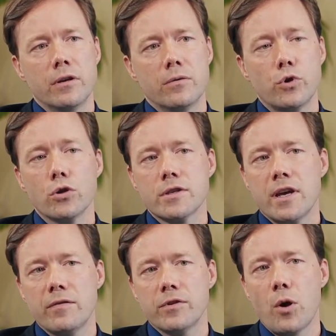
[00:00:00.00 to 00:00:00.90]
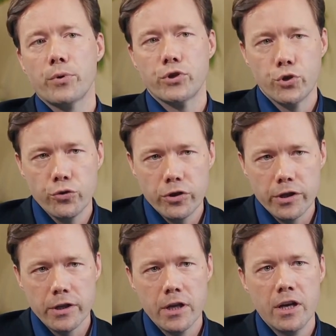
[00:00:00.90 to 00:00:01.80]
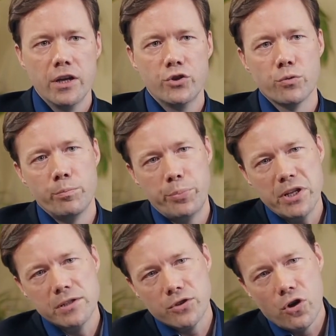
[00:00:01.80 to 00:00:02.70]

We also have an opportunity to build